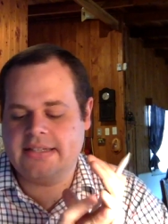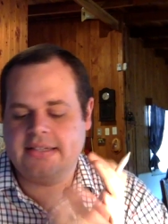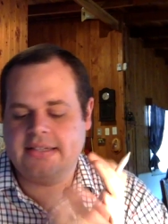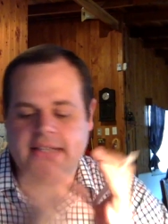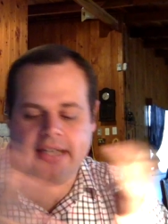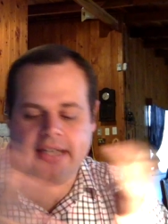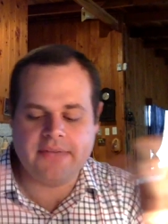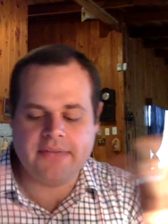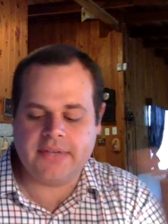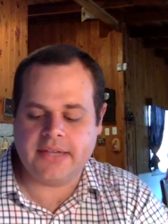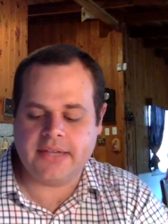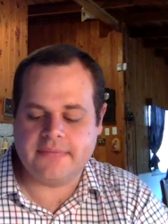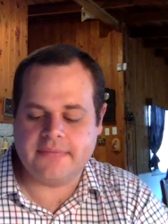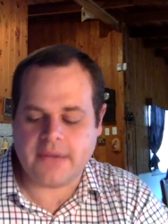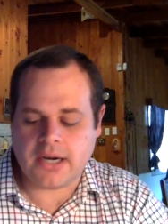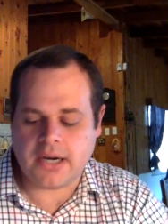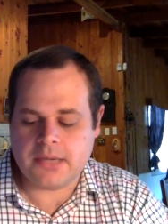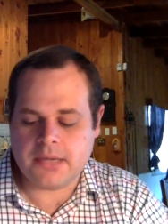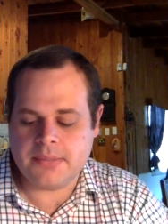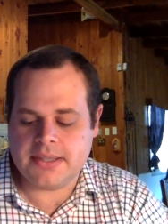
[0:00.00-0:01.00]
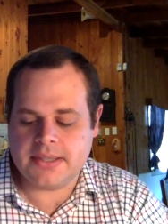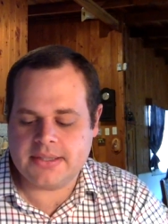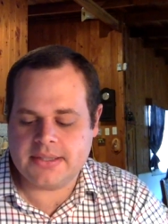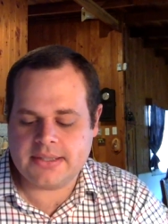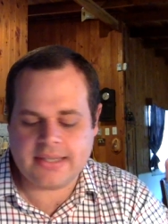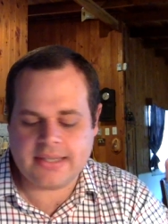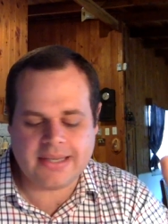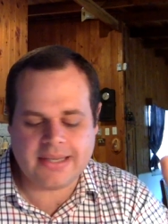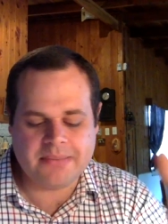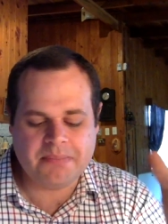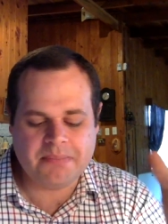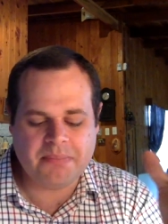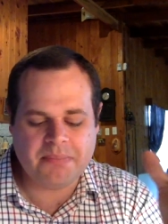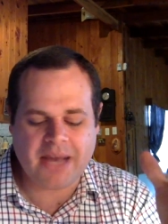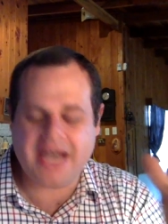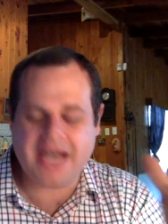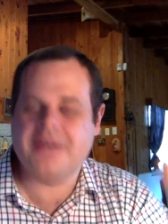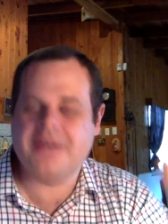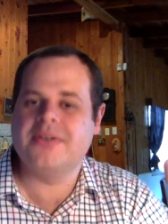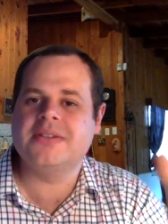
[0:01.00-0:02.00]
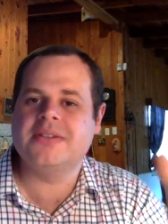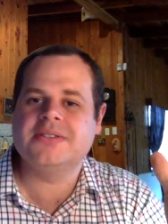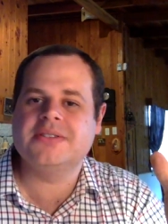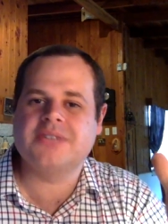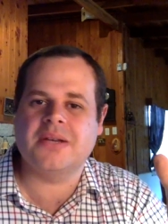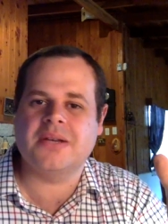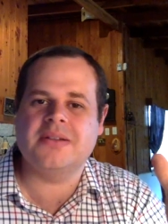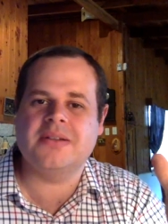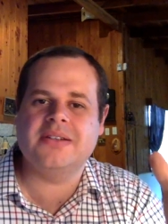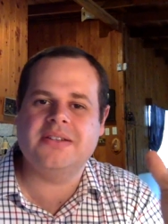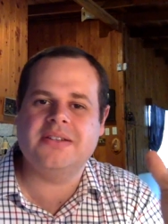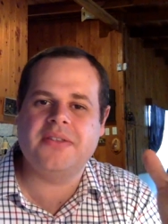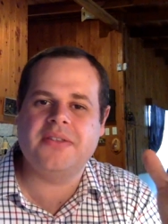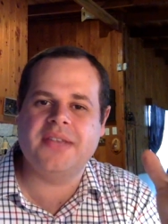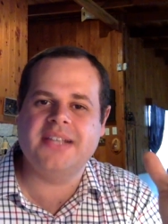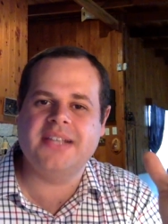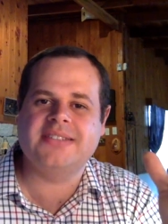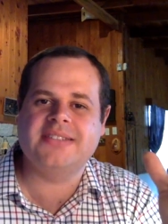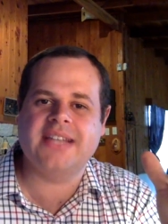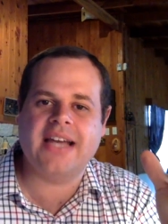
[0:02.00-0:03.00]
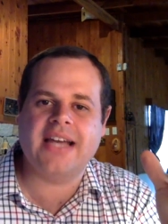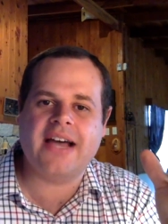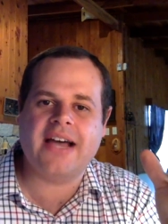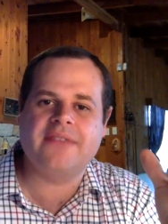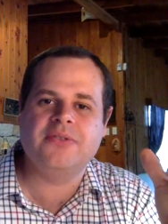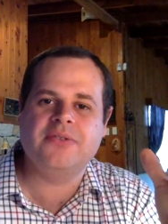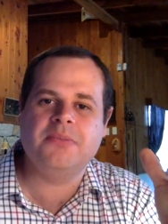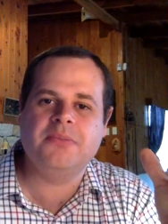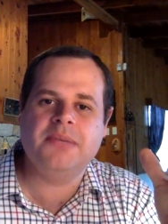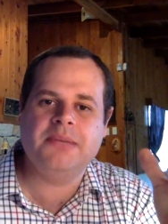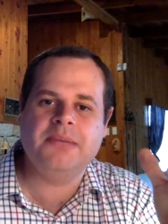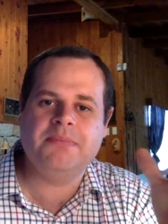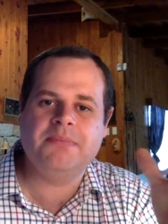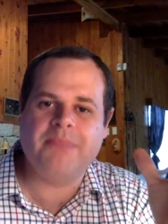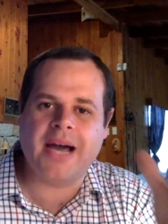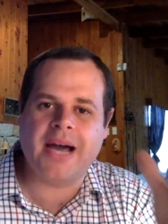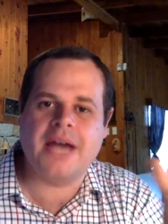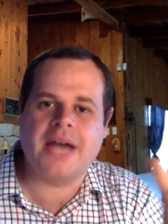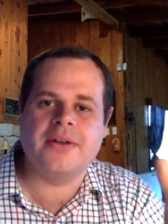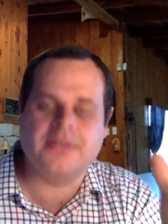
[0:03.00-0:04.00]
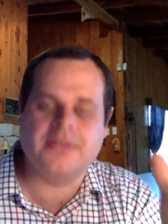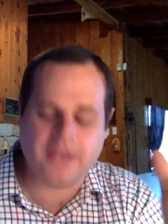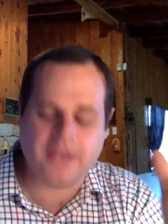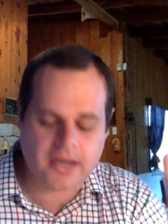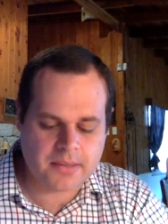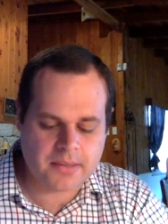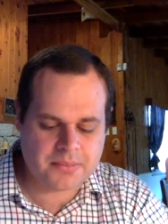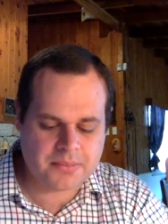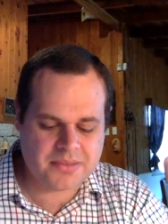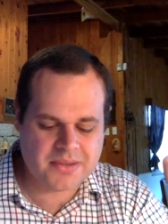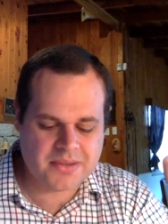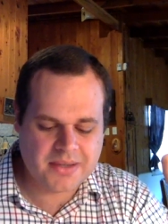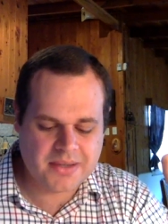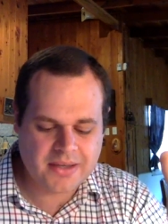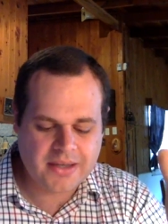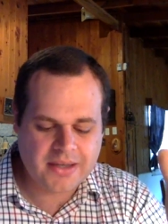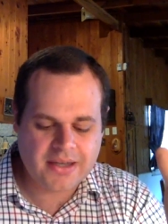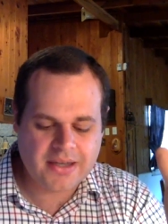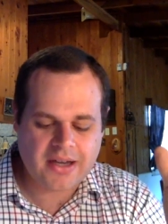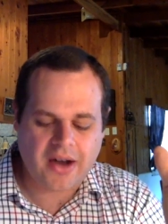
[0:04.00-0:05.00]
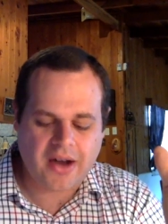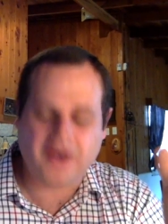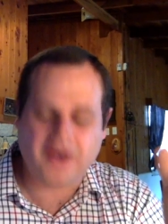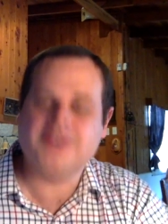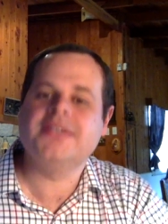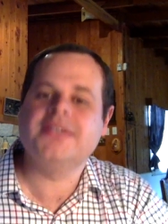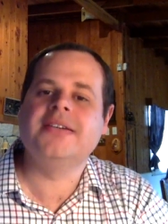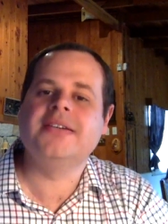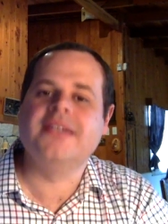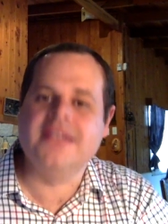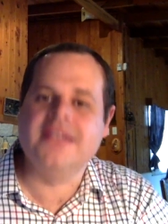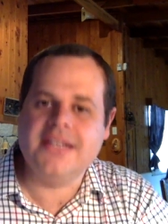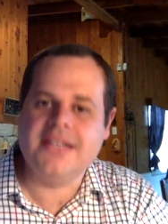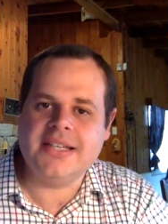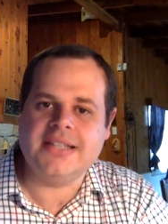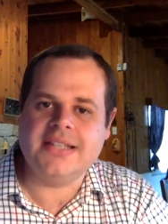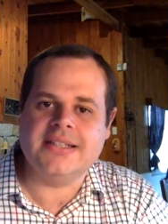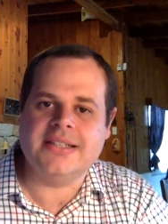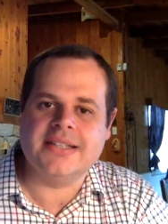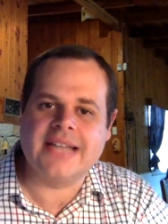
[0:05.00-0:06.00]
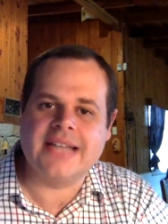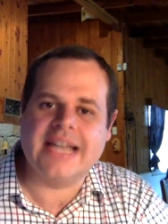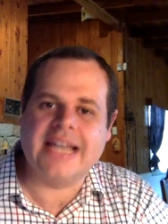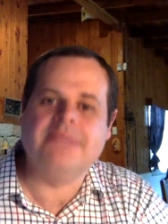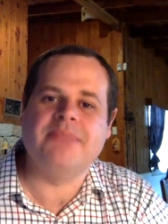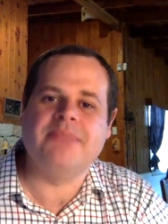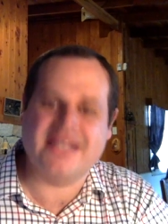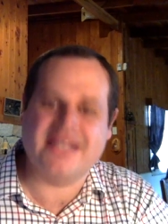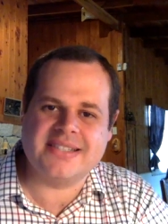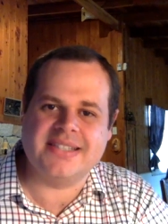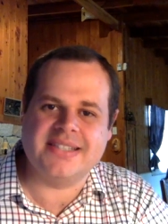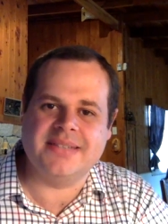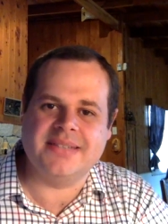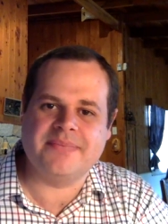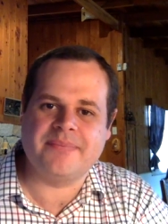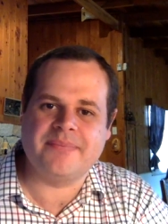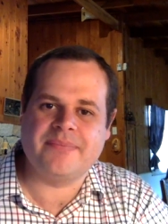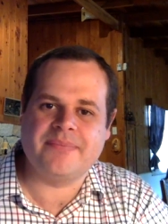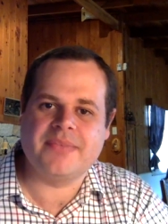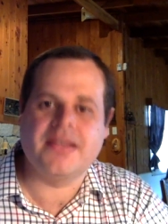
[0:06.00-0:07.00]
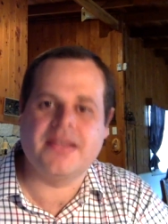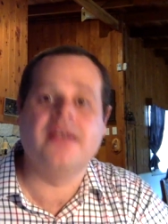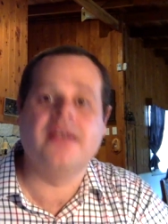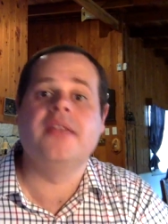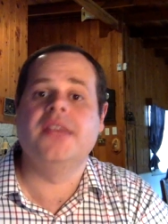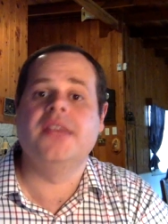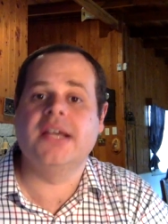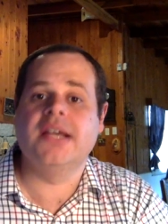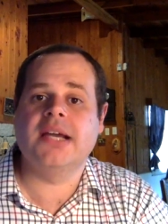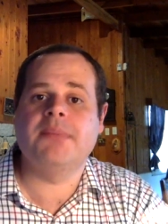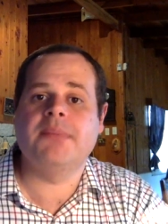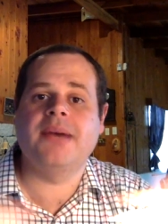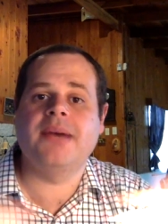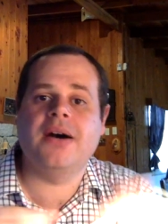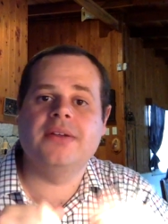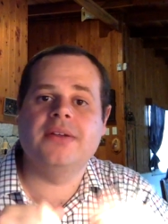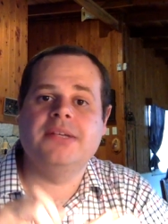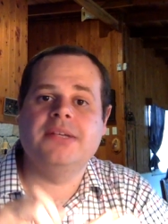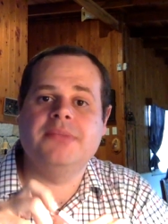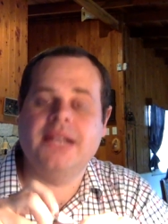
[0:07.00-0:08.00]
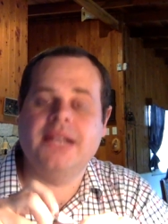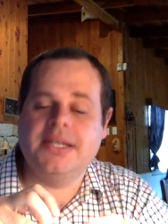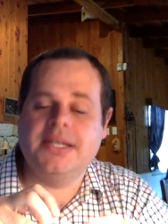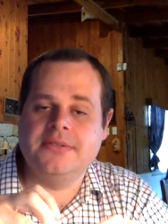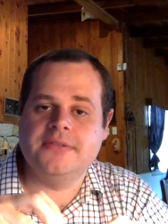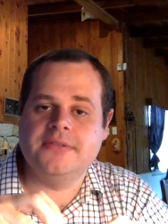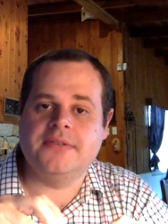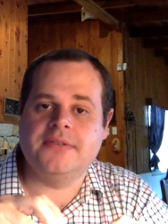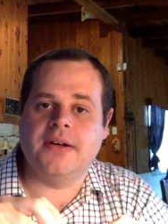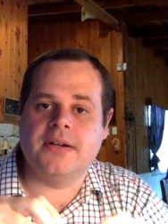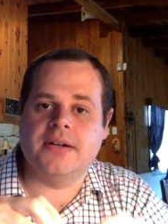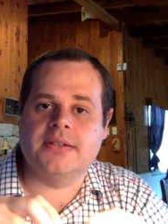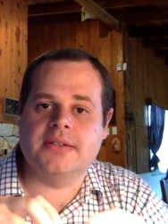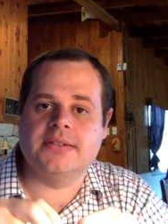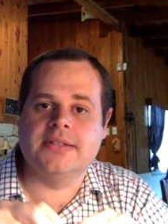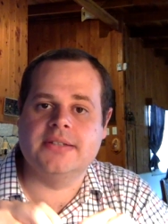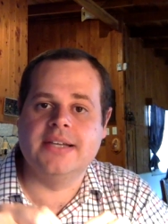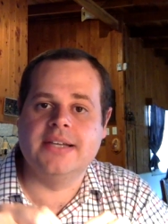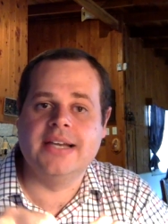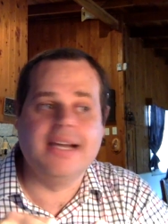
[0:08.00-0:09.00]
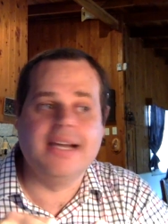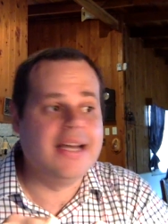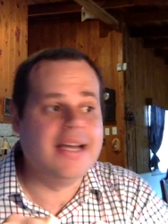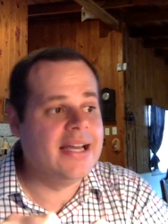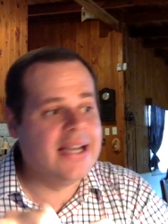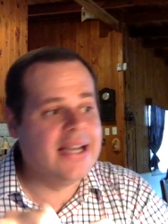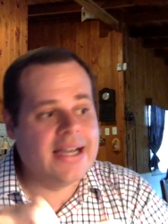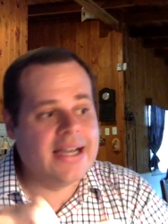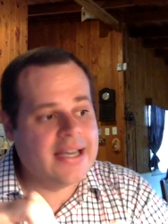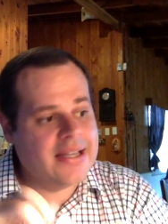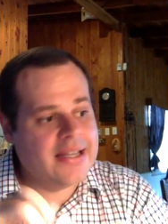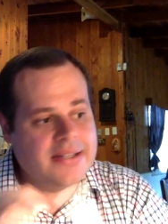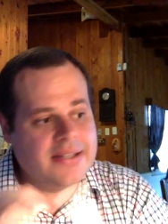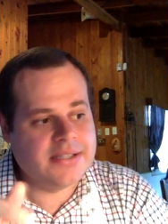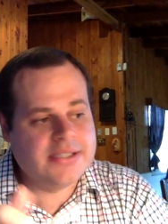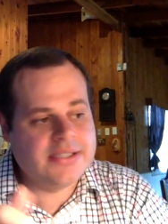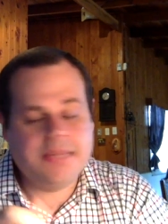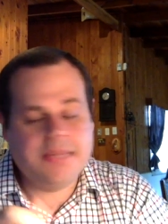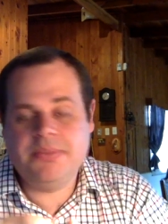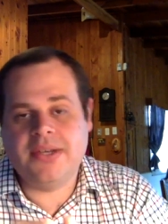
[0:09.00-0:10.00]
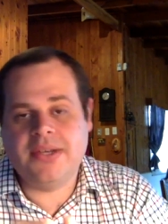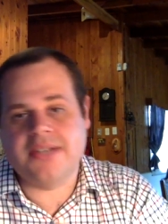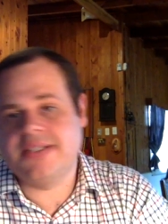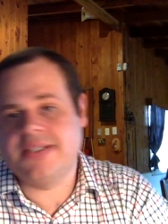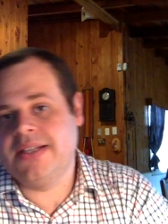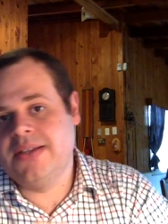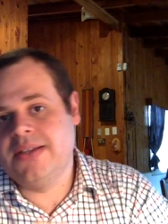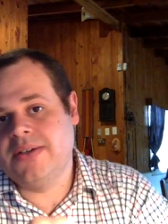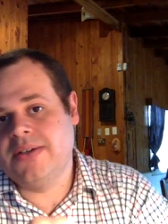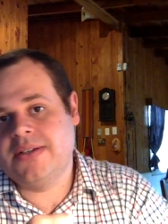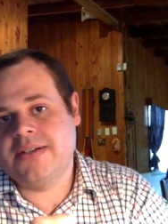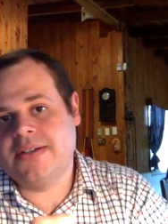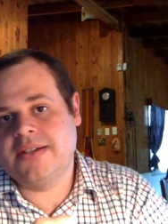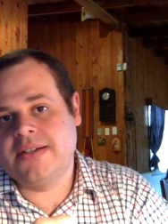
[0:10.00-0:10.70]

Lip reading: a given environment, things that have to be battered up, unclean, and messy. Think about the Millennium Falcon. The ship doesn't look